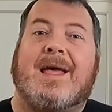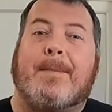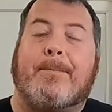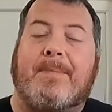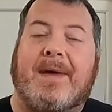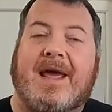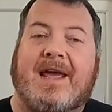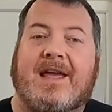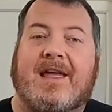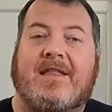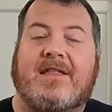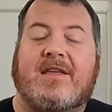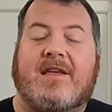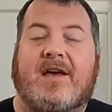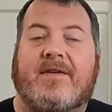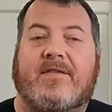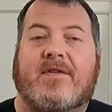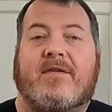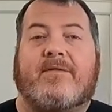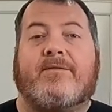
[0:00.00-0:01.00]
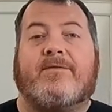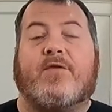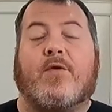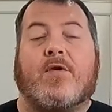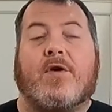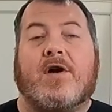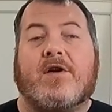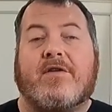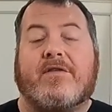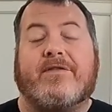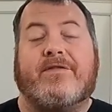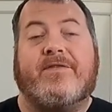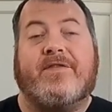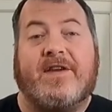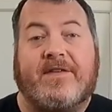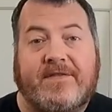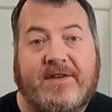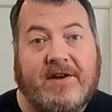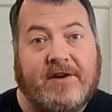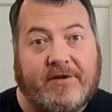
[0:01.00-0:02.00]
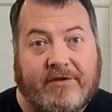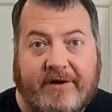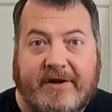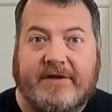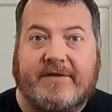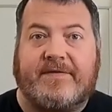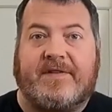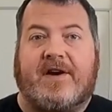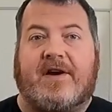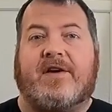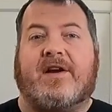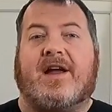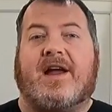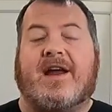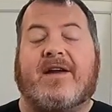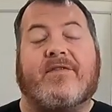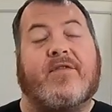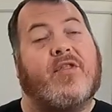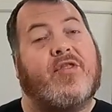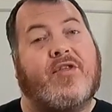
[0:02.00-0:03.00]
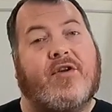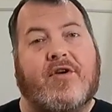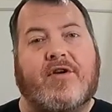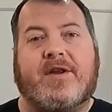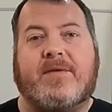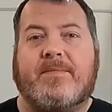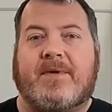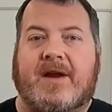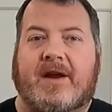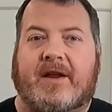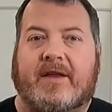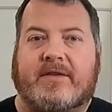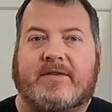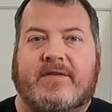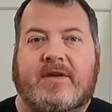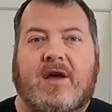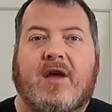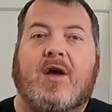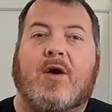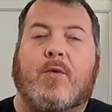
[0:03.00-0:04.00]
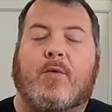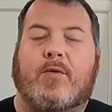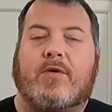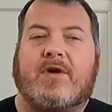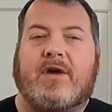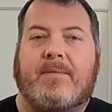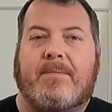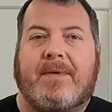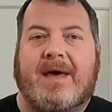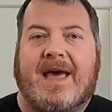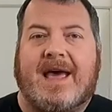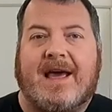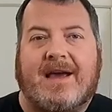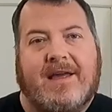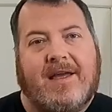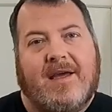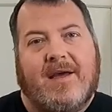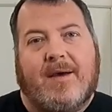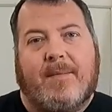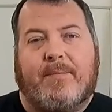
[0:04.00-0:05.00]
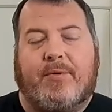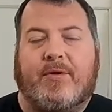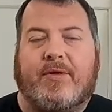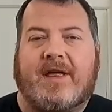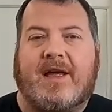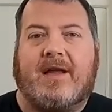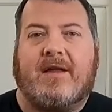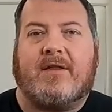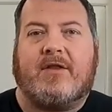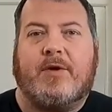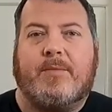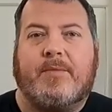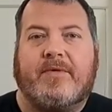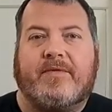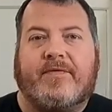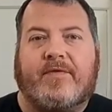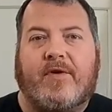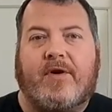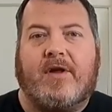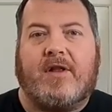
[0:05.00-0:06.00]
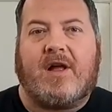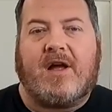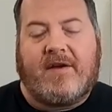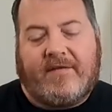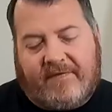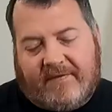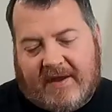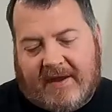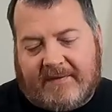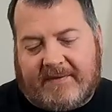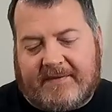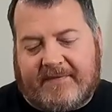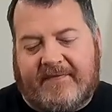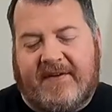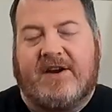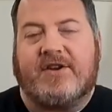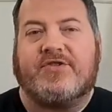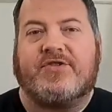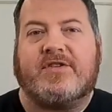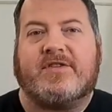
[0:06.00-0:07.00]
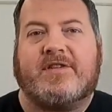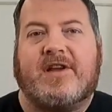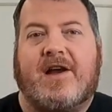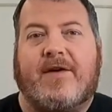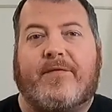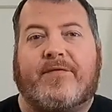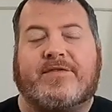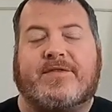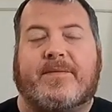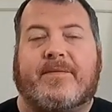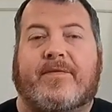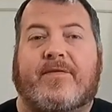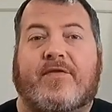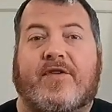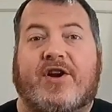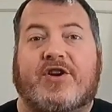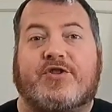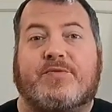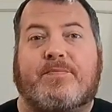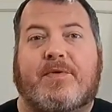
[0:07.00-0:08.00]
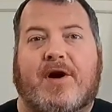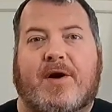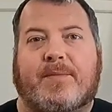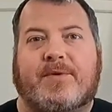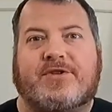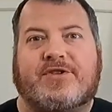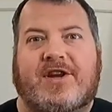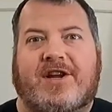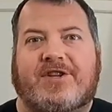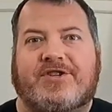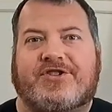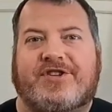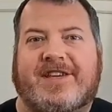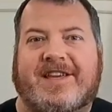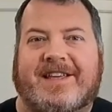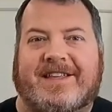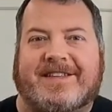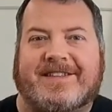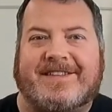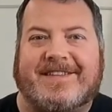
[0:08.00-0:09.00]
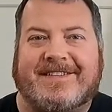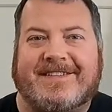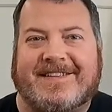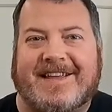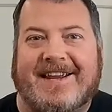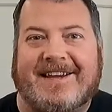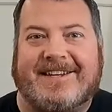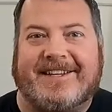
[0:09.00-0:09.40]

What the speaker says: bake it in the oven, 450 degrees Fahrenheit for 30 minutes. We'll come back, pull that aluminum foil off, and finish this off with some fresh Parmesan cheese. Stay